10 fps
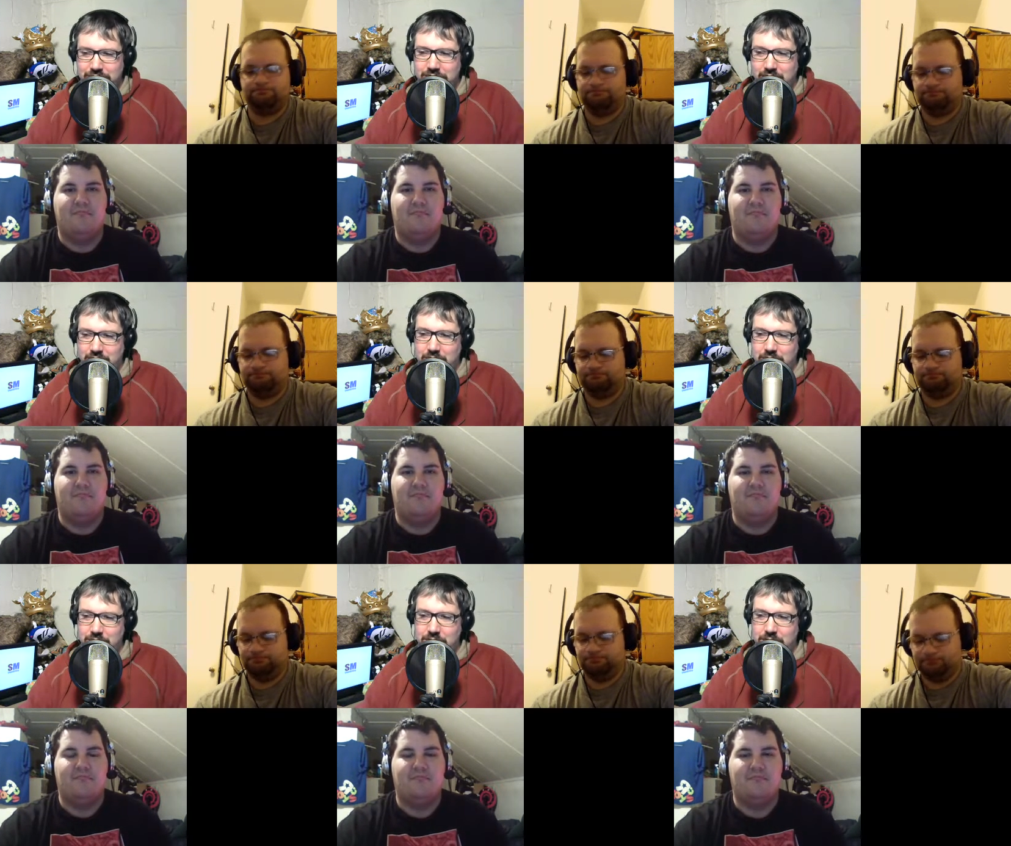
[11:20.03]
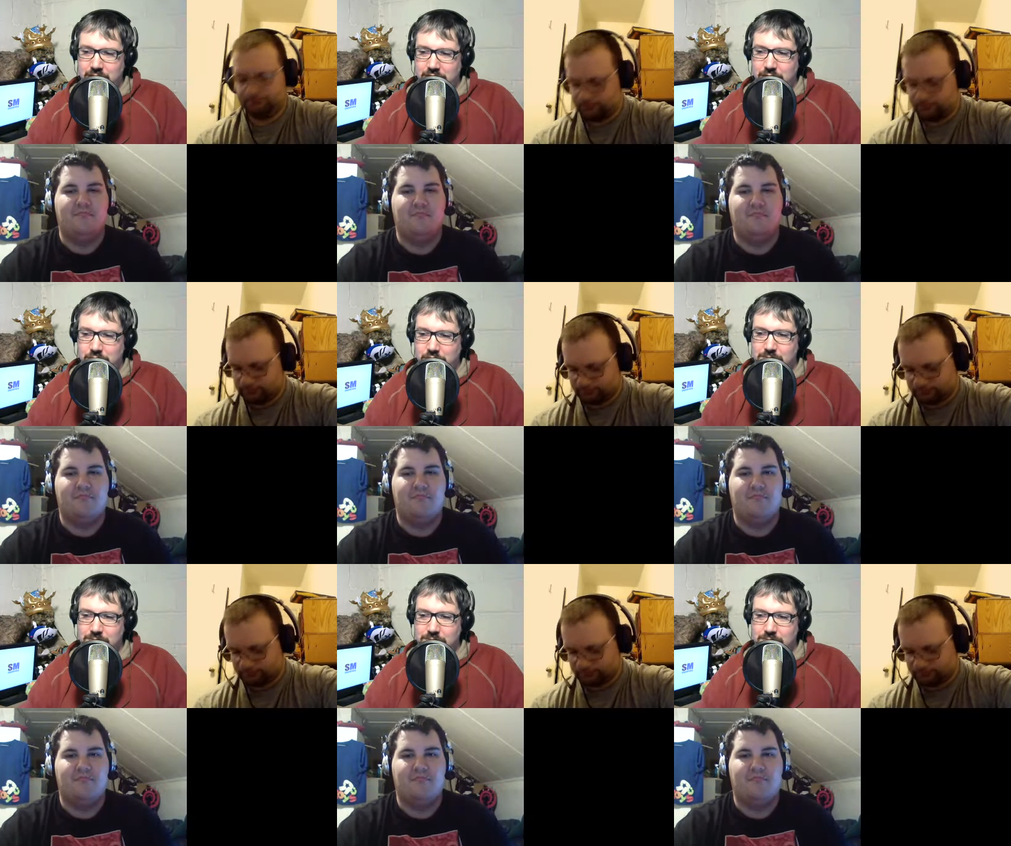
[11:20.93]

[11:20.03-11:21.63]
Speaker 1: just talking with you, and I know we're on